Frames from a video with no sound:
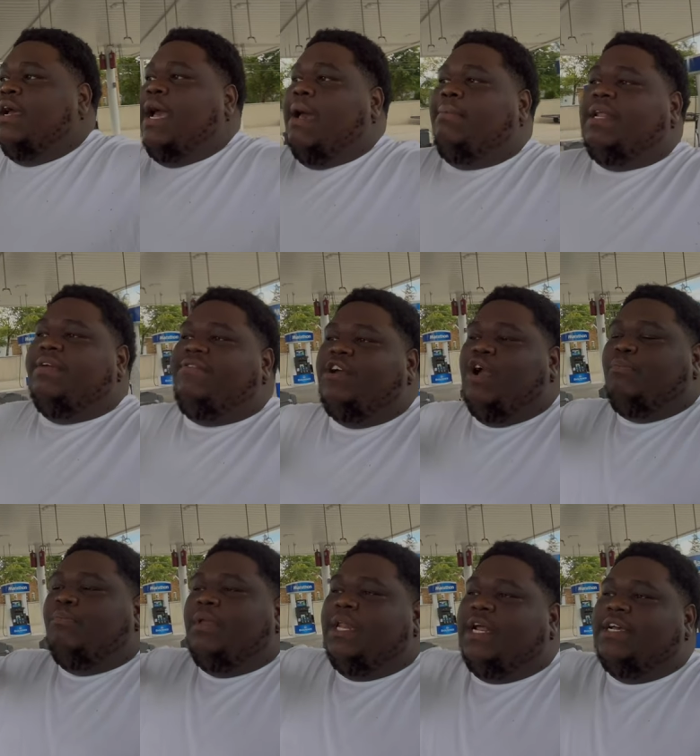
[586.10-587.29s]
I believe he's gonna
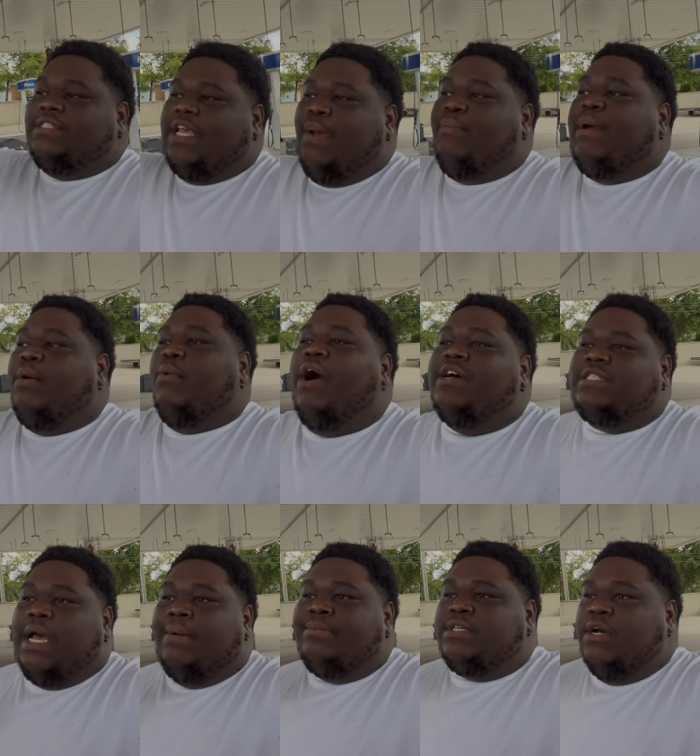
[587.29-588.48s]
meet us at Baywatch.
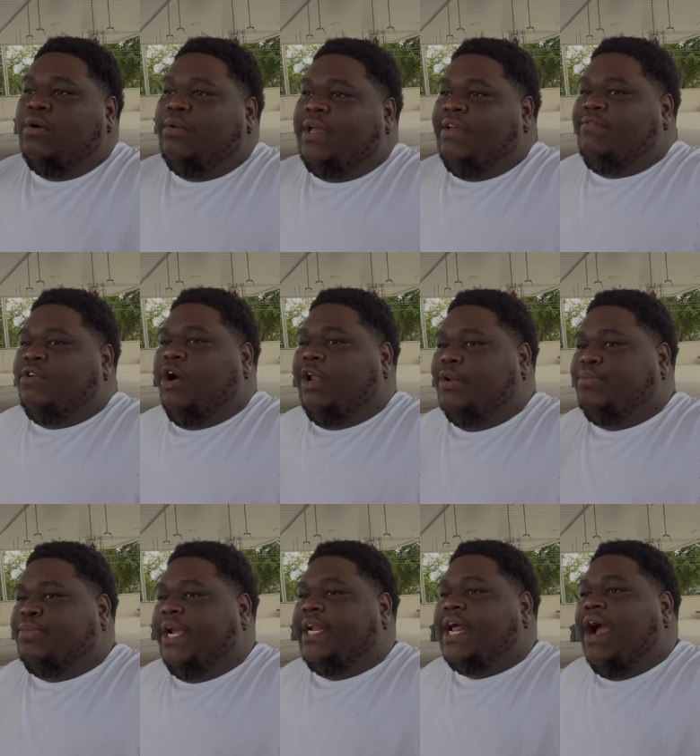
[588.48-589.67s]
I'm just gonna give y'all a
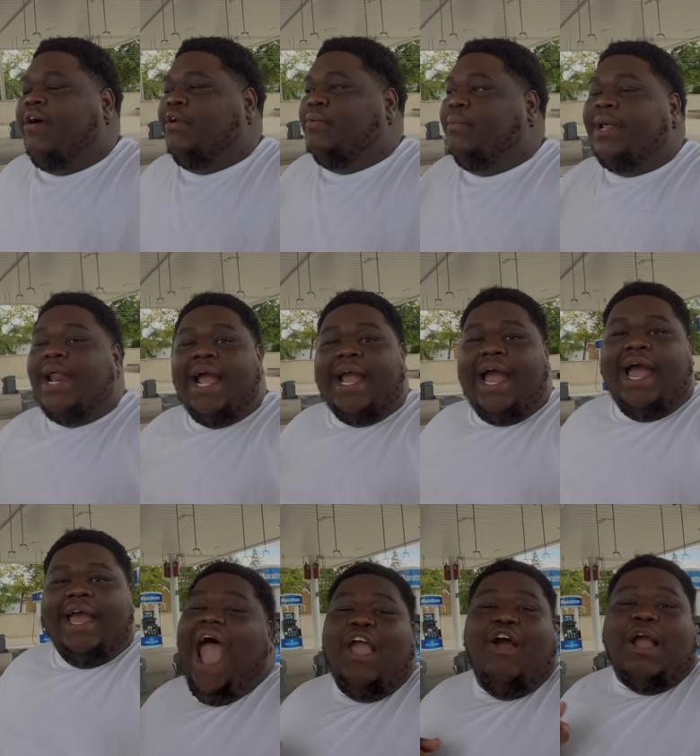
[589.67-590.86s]
breakdown of what I got,
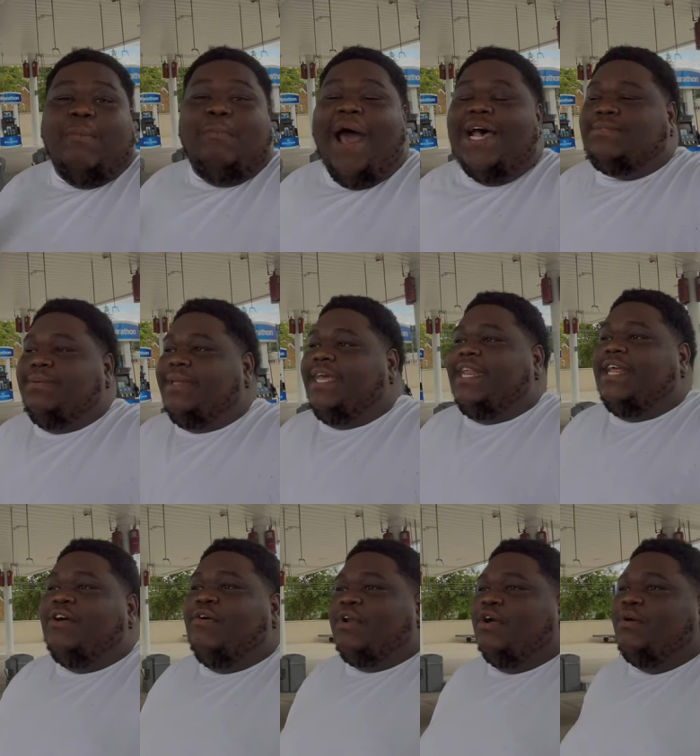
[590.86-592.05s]
how y'all could possibly get it
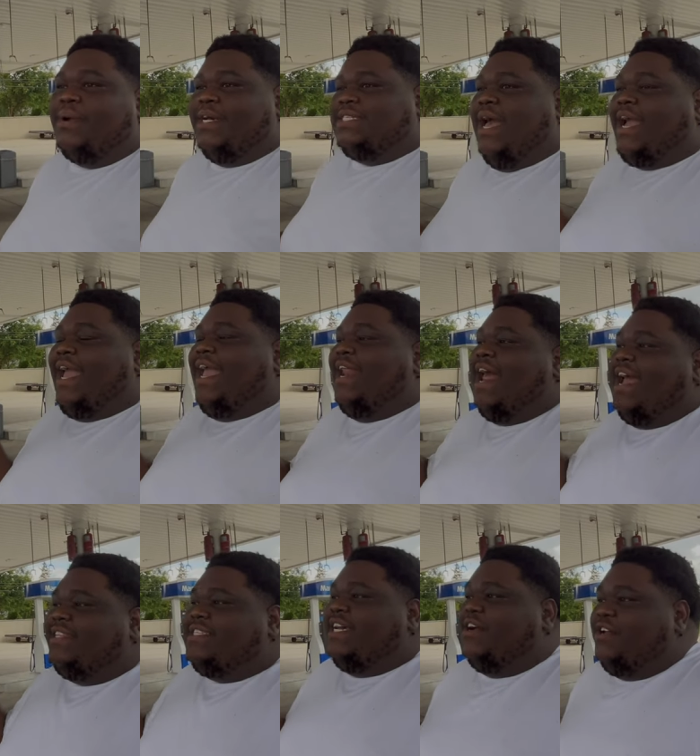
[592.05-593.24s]
going on, because I
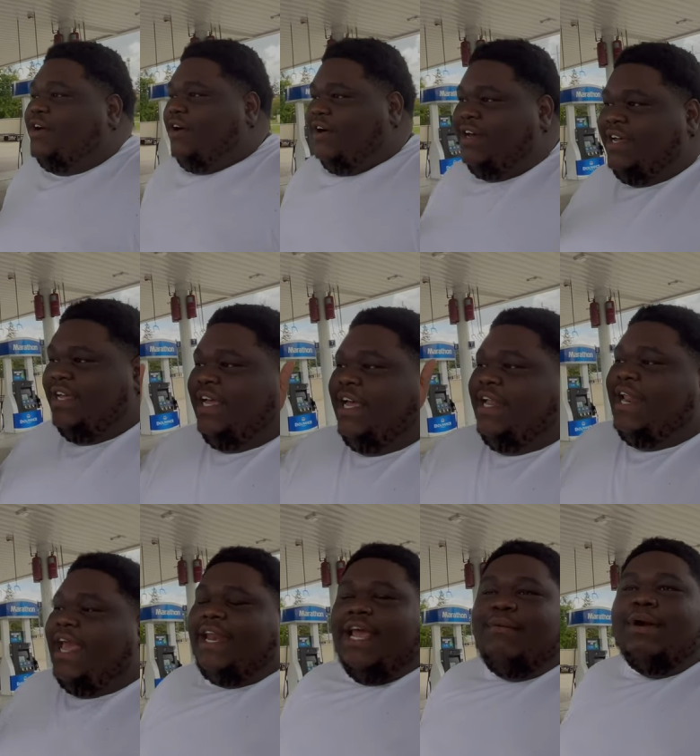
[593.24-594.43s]
cannot tell y'all
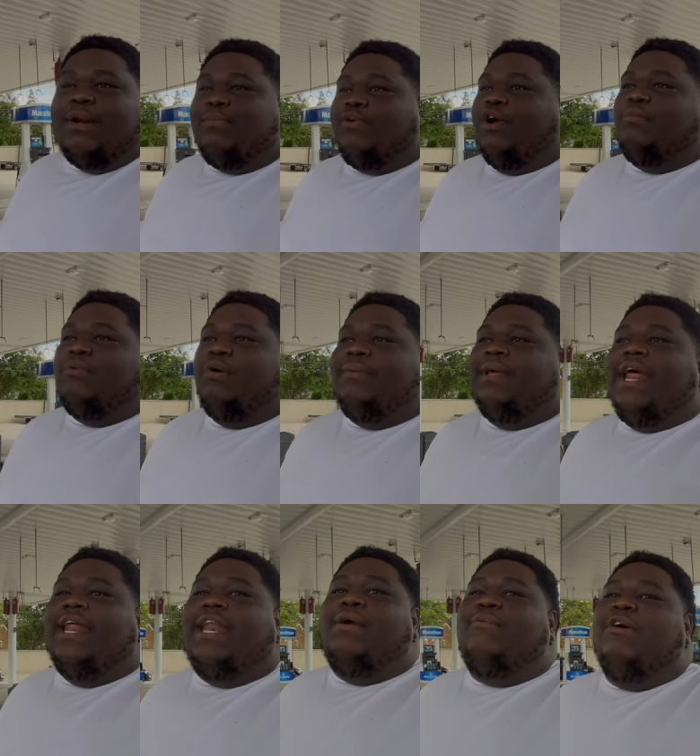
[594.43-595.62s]
They didn't want to promo me. They
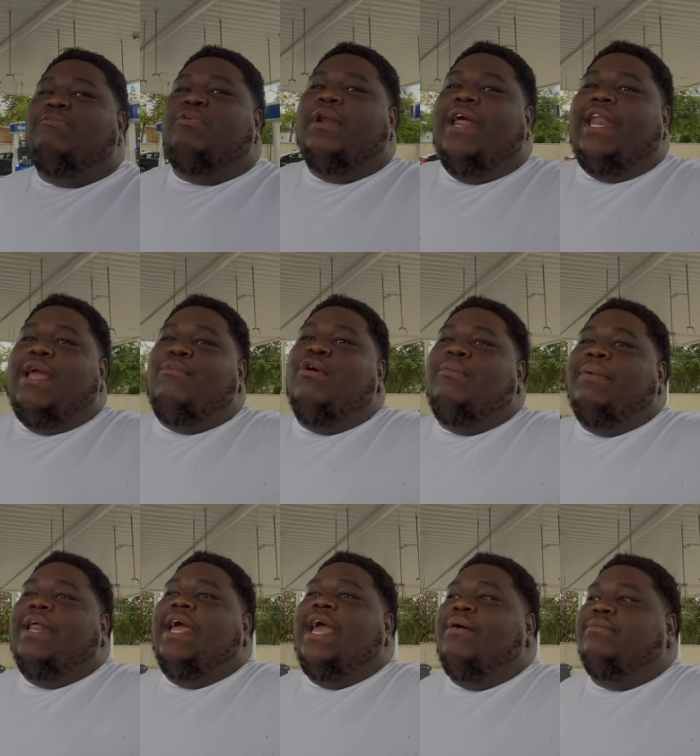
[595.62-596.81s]
didn't want me
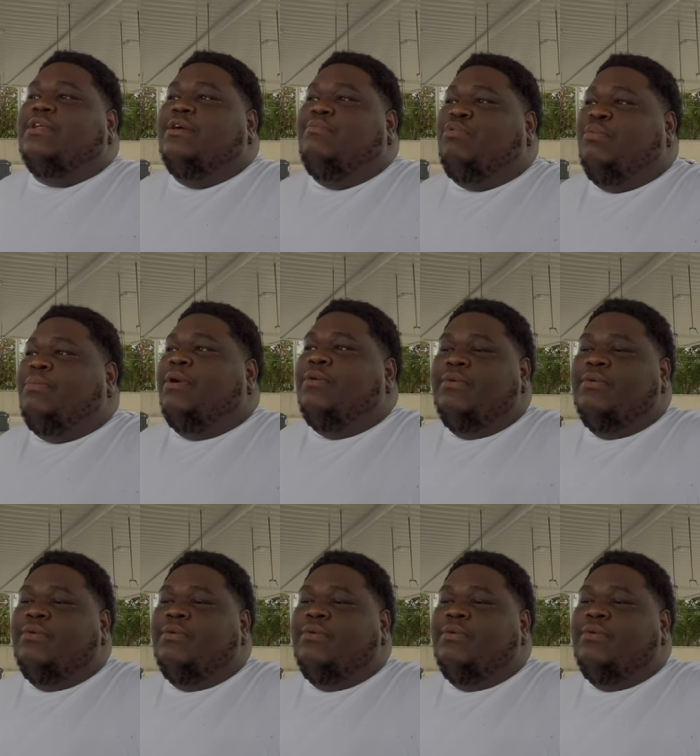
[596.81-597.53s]
to help them promote.